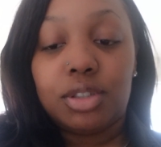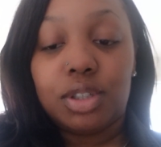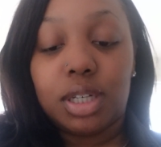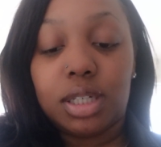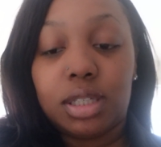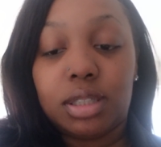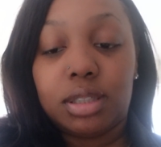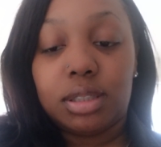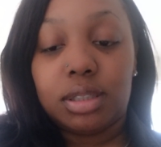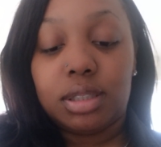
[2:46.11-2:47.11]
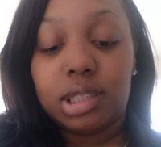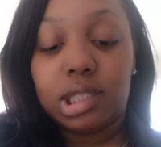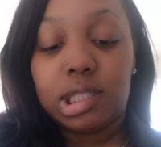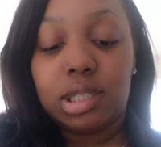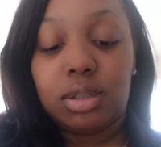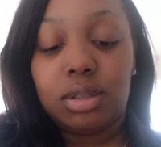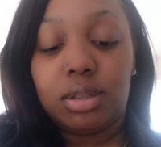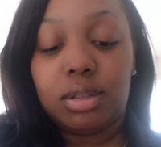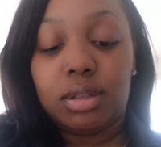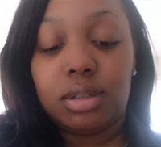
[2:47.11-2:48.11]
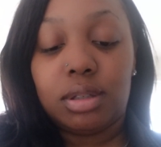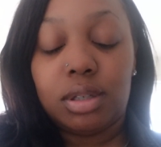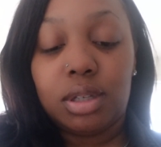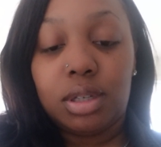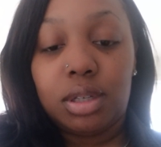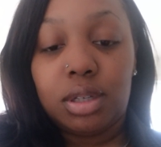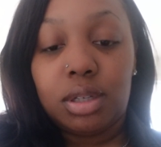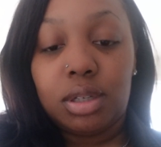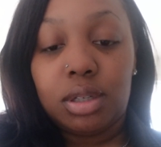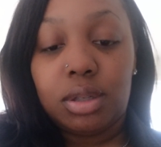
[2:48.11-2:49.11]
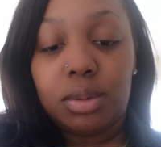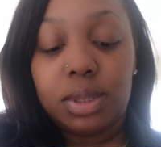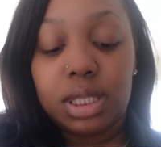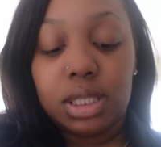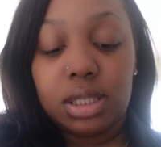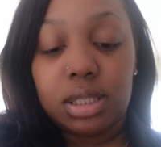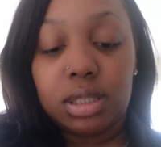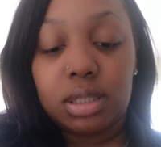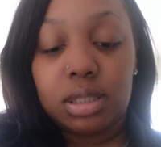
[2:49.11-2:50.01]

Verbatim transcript: trying to see who is this?